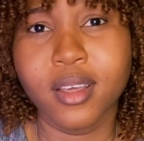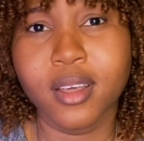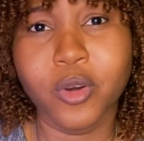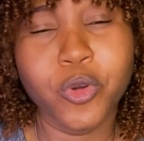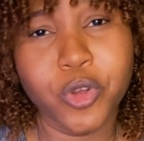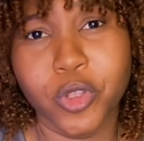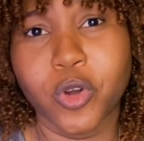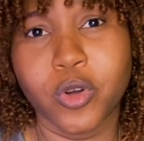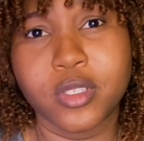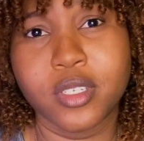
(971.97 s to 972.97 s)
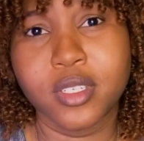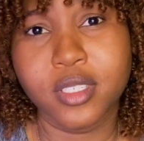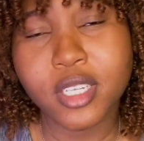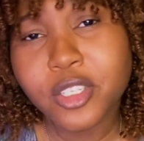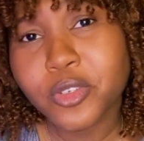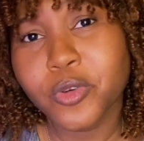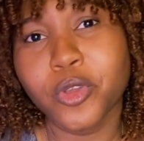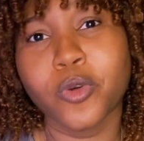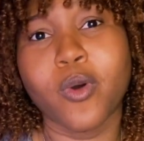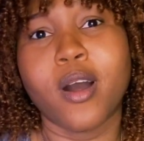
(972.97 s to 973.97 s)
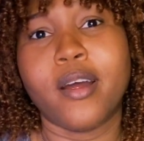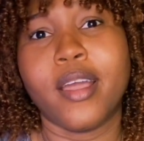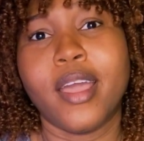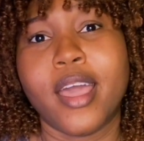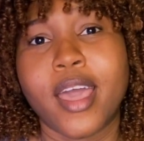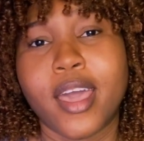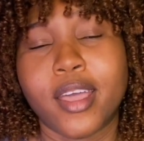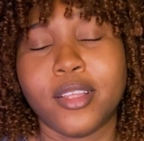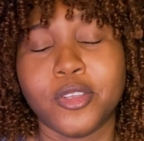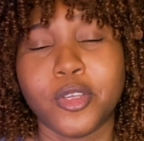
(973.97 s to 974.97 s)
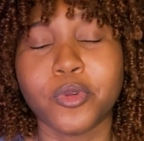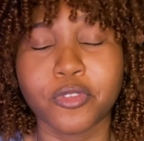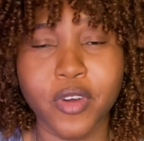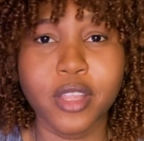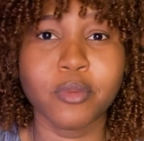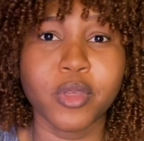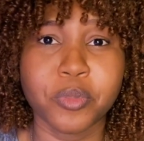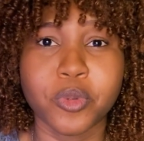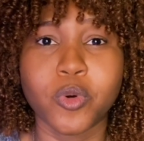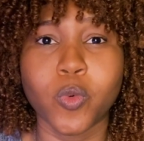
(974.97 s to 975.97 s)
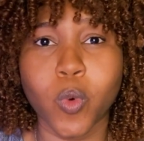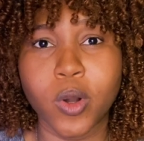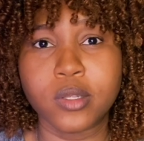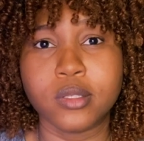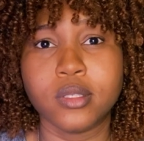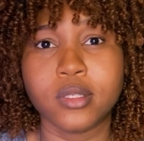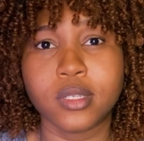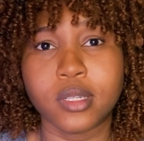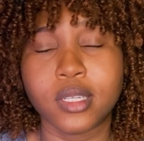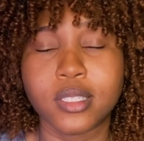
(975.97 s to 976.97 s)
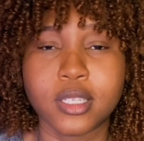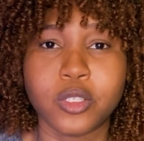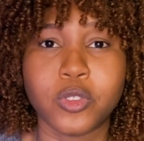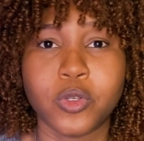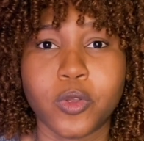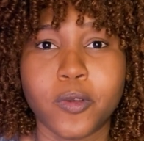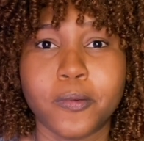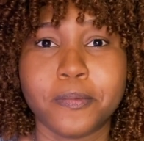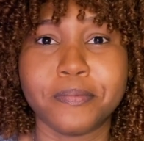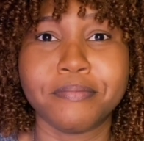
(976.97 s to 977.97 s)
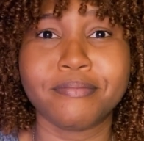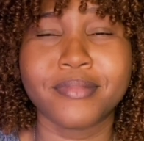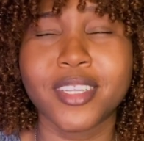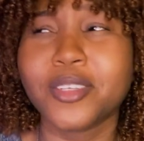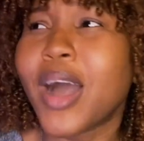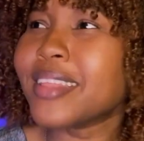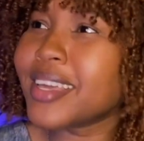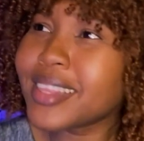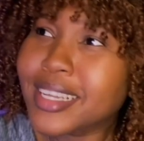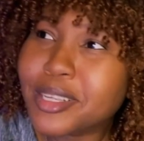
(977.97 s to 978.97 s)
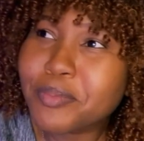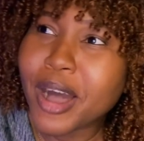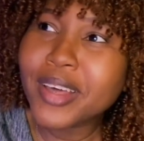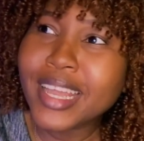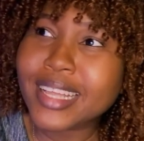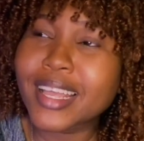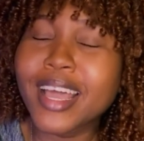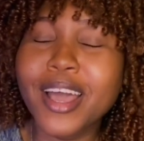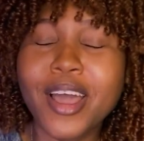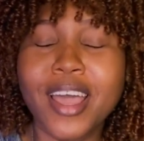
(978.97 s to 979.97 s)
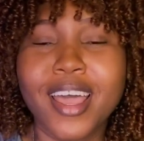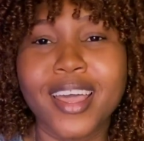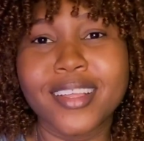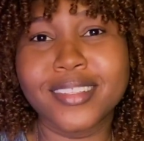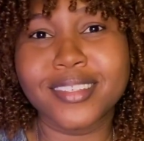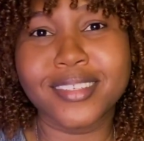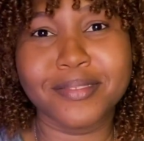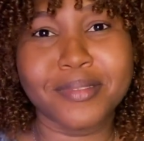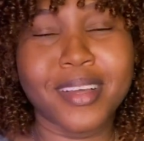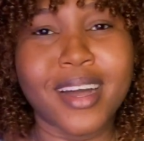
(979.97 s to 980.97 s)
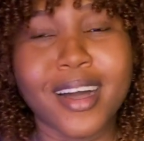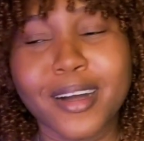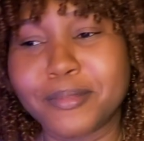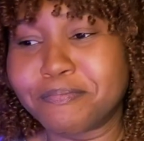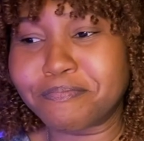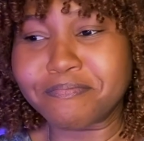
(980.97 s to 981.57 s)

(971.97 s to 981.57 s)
who you're not. Stick to who you are, and you will find the people who want to listen to you. So I think that's about it. And I